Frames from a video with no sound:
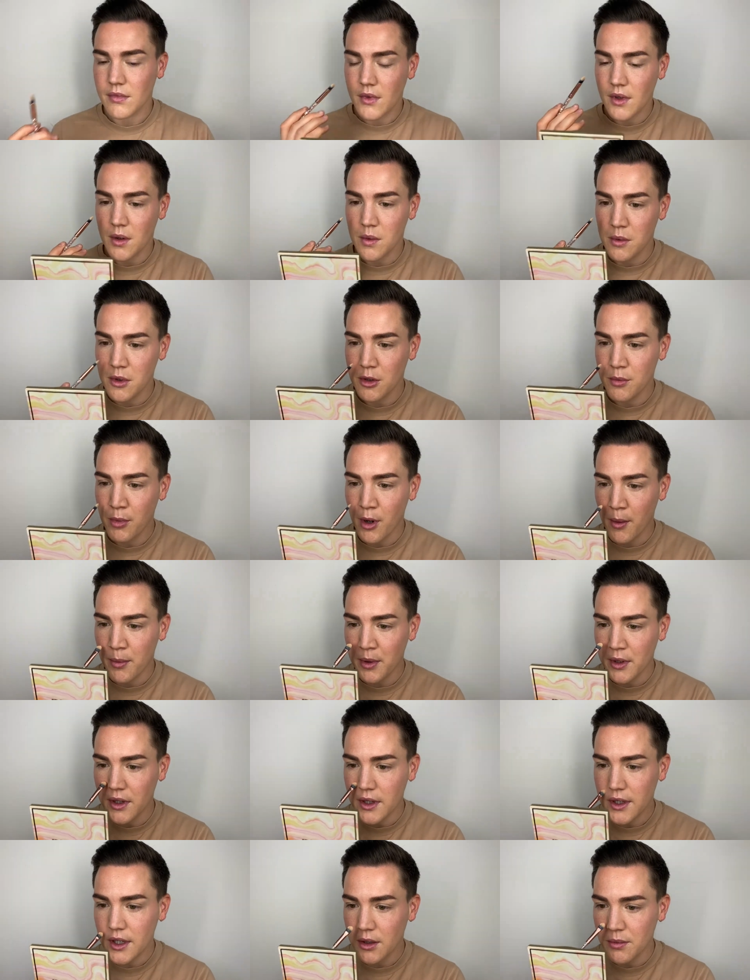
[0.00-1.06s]
We'll pop a
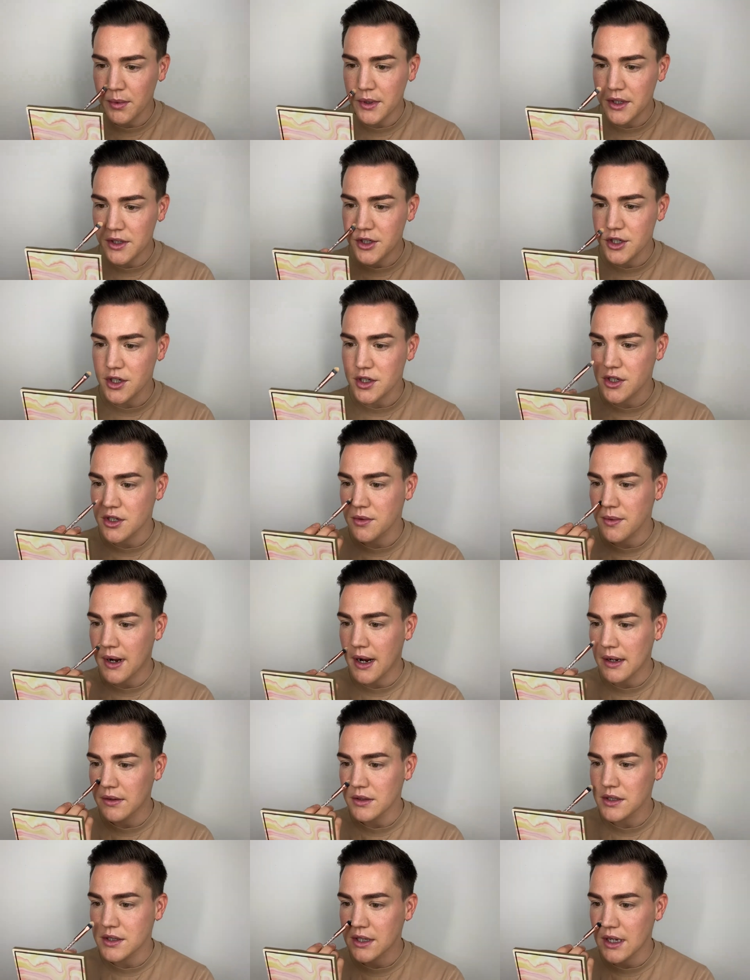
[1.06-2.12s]
little bit just
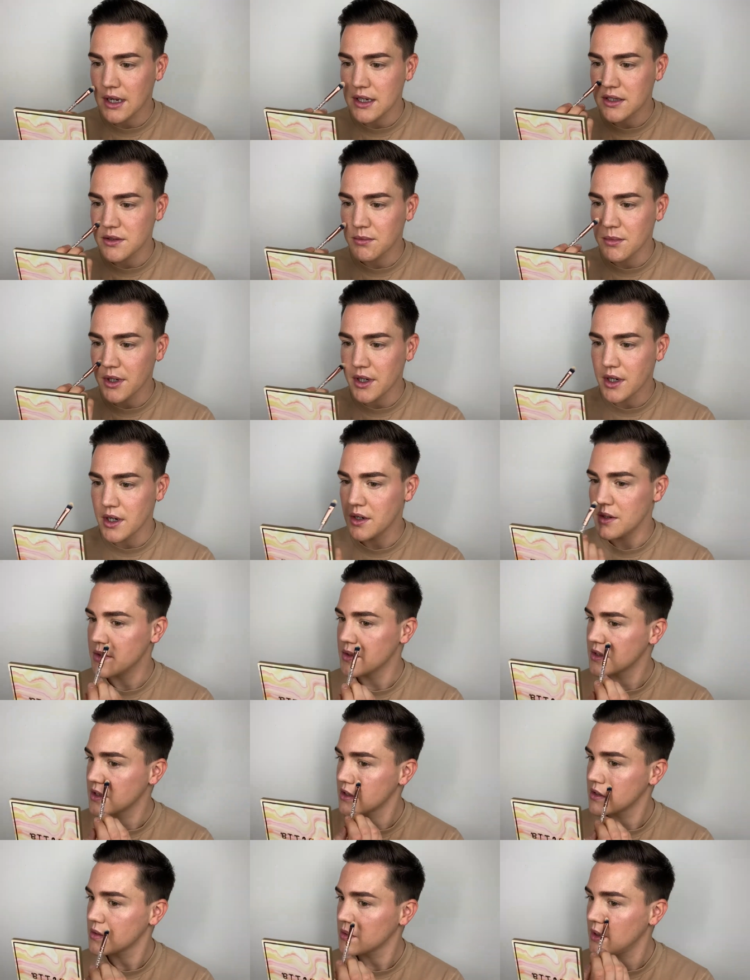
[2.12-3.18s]
around the sides of my
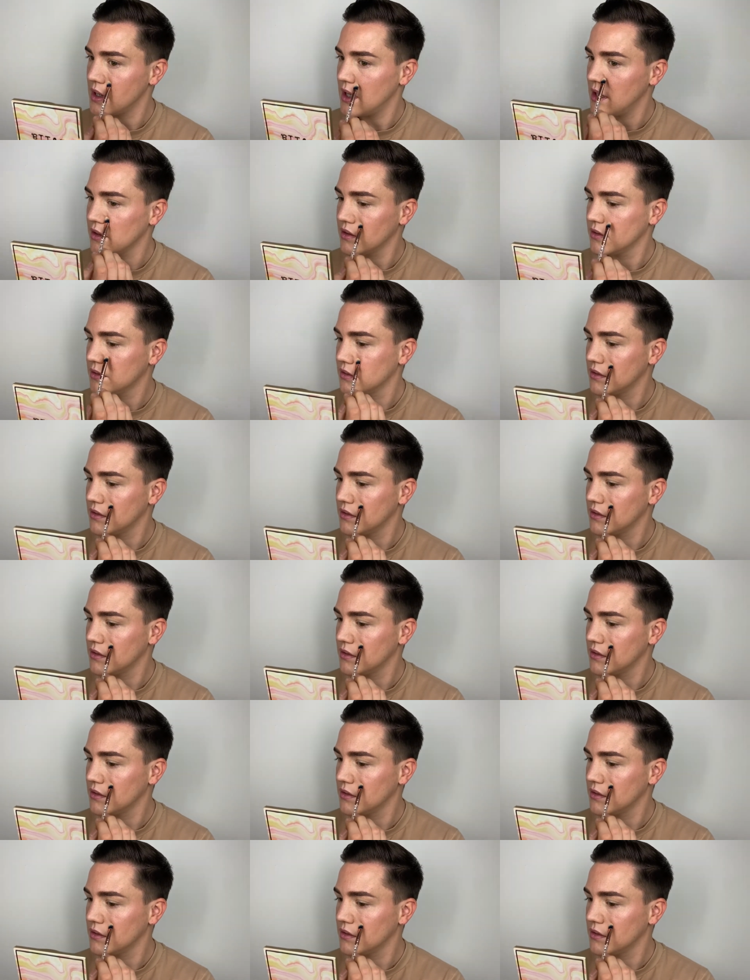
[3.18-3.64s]
nose as well.